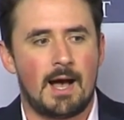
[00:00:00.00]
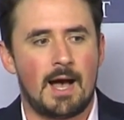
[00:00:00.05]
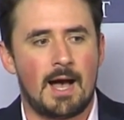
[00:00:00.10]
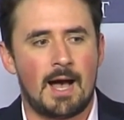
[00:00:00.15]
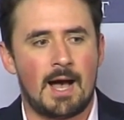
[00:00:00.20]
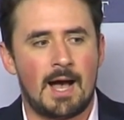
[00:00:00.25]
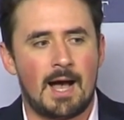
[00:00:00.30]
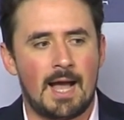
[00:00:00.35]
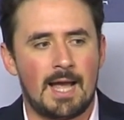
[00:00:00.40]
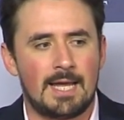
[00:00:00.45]

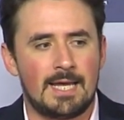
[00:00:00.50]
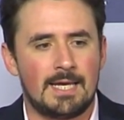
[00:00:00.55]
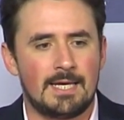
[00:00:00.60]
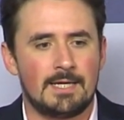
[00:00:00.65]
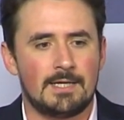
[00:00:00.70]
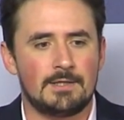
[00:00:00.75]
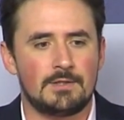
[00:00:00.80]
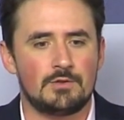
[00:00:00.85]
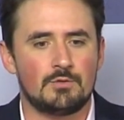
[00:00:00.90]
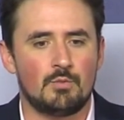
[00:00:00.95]
uh,
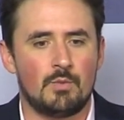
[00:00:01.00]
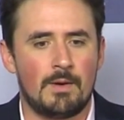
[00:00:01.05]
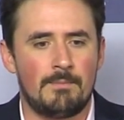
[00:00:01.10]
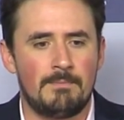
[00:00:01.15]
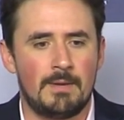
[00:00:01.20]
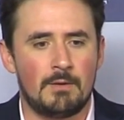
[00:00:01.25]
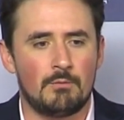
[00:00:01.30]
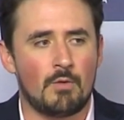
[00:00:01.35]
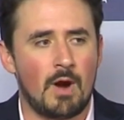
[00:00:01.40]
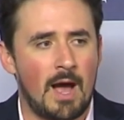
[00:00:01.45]
is what
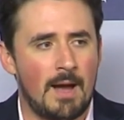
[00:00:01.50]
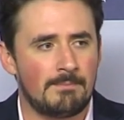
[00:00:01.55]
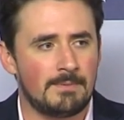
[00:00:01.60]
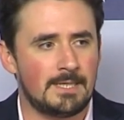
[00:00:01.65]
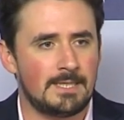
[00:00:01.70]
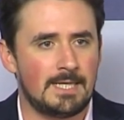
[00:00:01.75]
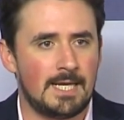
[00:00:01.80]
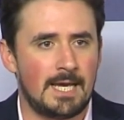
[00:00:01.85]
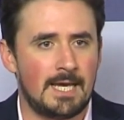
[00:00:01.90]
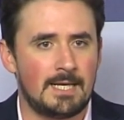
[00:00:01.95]
Mitt Romney
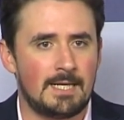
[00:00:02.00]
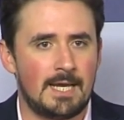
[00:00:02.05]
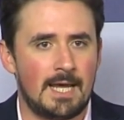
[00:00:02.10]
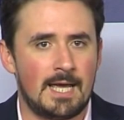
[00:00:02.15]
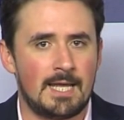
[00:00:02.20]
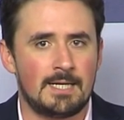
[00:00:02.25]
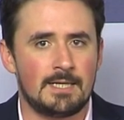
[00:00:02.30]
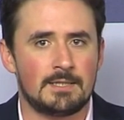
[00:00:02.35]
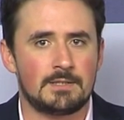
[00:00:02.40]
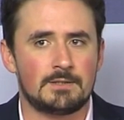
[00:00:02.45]
did,
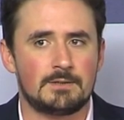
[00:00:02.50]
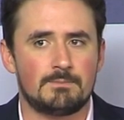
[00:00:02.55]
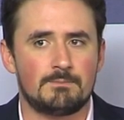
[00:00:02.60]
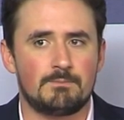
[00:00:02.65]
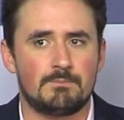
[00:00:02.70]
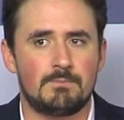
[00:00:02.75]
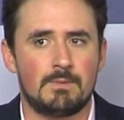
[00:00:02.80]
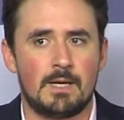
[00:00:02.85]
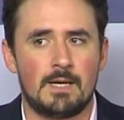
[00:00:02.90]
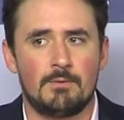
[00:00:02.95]
and
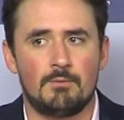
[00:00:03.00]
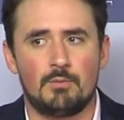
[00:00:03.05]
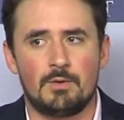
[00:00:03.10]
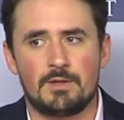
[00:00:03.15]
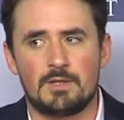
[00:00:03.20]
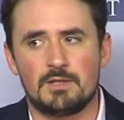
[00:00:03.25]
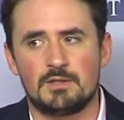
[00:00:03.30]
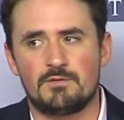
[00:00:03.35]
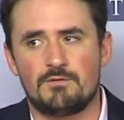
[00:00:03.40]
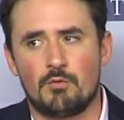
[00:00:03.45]
uh, with
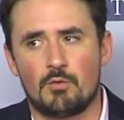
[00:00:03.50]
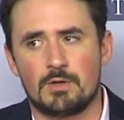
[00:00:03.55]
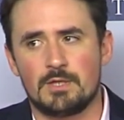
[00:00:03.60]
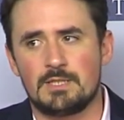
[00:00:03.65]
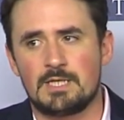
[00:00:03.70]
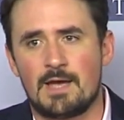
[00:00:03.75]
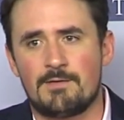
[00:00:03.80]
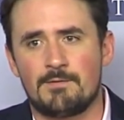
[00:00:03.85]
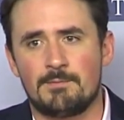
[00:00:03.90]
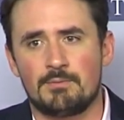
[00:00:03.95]
his
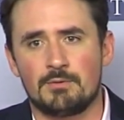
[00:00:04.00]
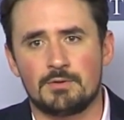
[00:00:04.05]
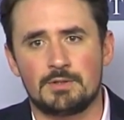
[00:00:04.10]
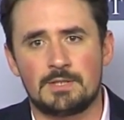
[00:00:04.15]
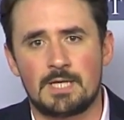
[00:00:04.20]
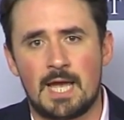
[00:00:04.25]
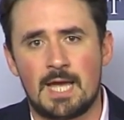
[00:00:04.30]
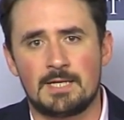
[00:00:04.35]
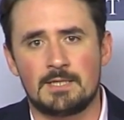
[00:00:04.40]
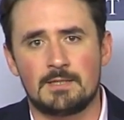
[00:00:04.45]

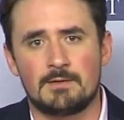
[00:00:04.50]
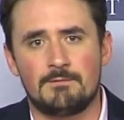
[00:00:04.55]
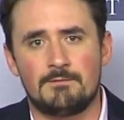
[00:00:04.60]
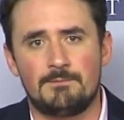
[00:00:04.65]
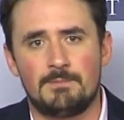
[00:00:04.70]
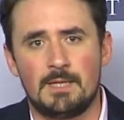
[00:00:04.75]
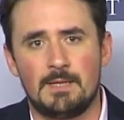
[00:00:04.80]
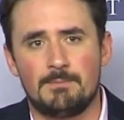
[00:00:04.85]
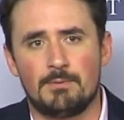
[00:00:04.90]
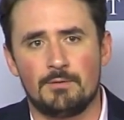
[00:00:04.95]
47% of
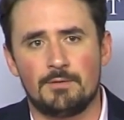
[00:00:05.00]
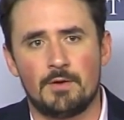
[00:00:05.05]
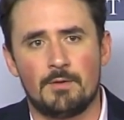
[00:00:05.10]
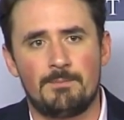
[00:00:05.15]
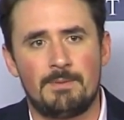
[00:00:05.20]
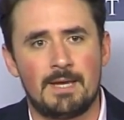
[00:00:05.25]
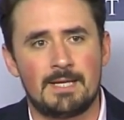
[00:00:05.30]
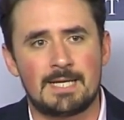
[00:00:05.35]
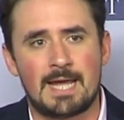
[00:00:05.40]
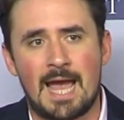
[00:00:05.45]
people don't
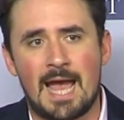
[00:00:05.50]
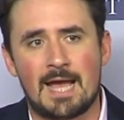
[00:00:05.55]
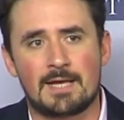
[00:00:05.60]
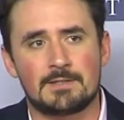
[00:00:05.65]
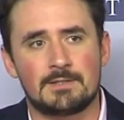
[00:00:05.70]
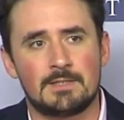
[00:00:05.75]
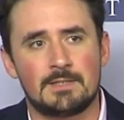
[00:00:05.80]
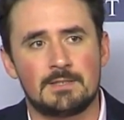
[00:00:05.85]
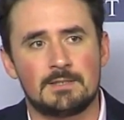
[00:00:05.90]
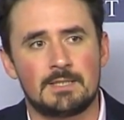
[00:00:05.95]
pay
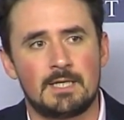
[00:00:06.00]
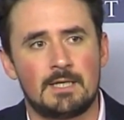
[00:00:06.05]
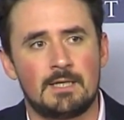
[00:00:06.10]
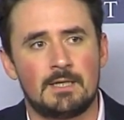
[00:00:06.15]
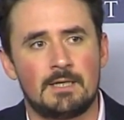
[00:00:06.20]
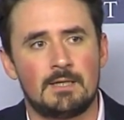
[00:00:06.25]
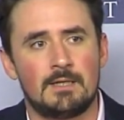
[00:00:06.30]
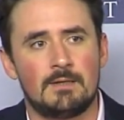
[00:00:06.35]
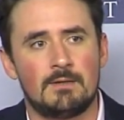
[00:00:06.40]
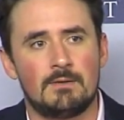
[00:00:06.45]
taxes
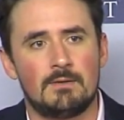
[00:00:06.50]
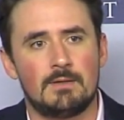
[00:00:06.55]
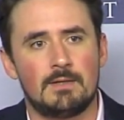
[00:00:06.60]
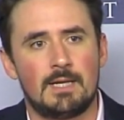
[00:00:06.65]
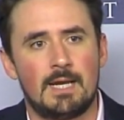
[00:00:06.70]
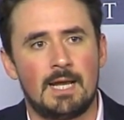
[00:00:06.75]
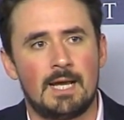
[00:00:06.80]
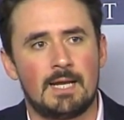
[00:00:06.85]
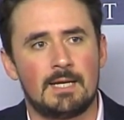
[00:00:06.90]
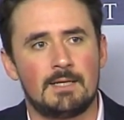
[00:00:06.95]
and
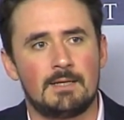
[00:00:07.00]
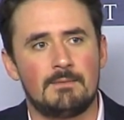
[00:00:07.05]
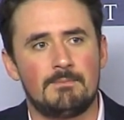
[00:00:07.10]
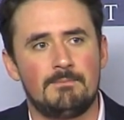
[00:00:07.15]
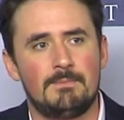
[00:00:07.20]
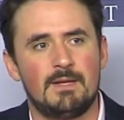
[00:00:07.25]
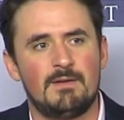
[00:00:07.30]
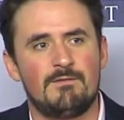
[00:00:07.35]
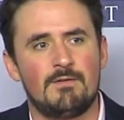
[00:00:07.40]
and being